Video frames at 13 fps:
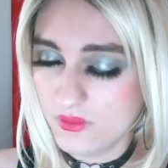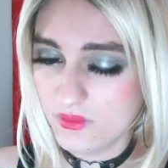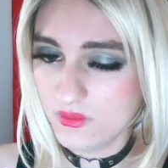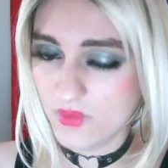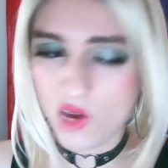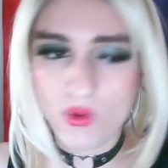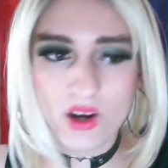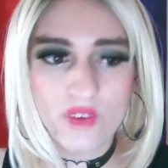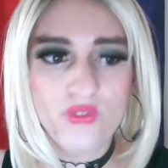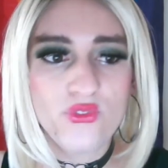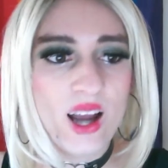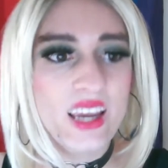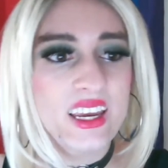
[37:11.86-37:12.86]
Now what?
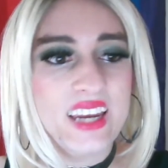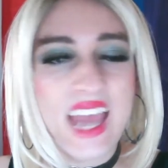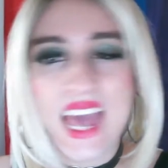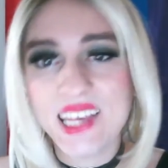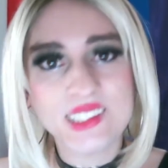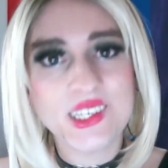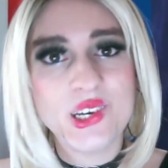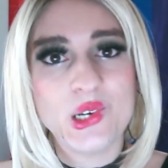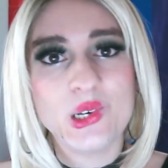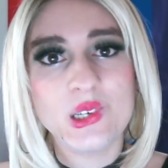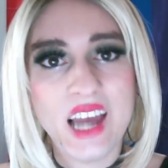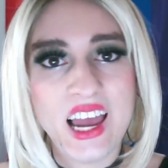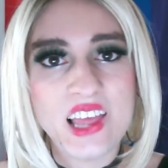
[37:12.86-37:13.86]
Fuck it, S tier.
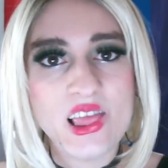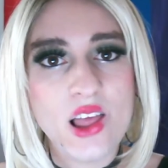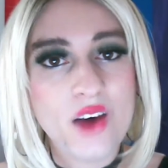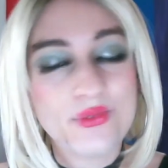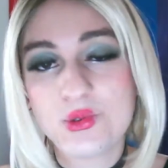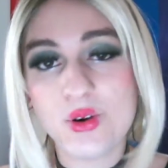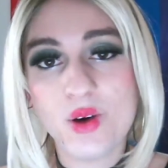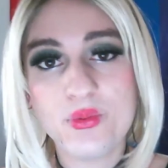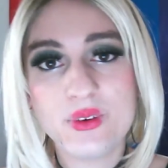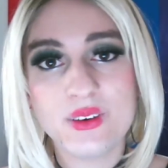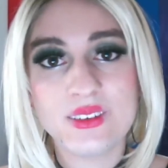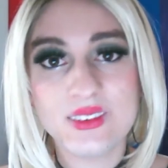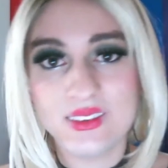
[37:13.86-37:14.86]
I love
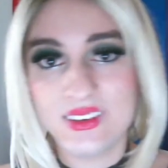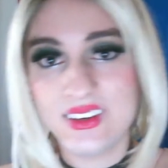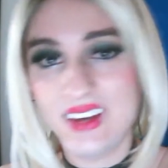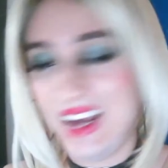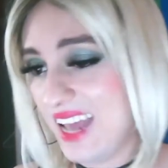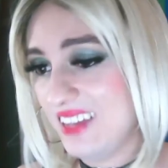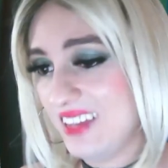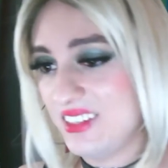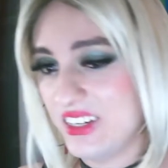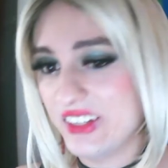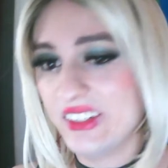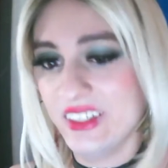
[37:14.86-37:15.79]
Tropius. S tier.